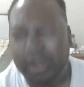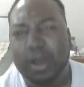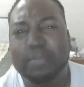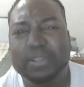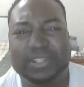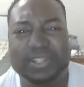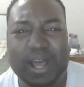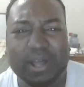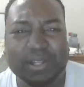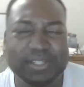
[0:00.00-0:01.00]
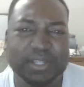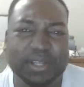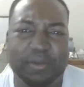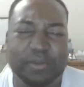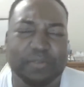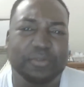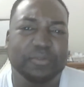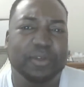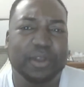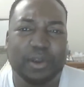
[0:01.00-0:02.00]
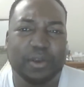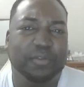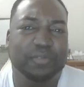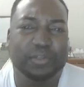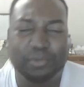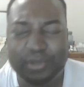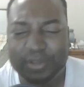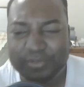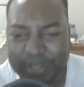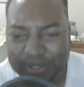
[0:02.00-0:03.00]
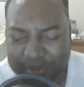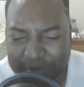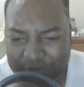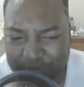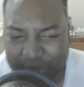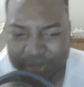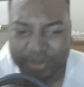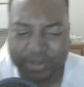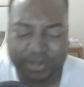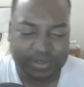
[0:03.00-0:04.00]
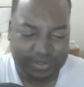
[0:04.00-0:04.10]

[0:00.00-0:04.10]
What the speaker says: Mr. Stylistic. I don't know if you've heard of the dude you love to hate. He goes by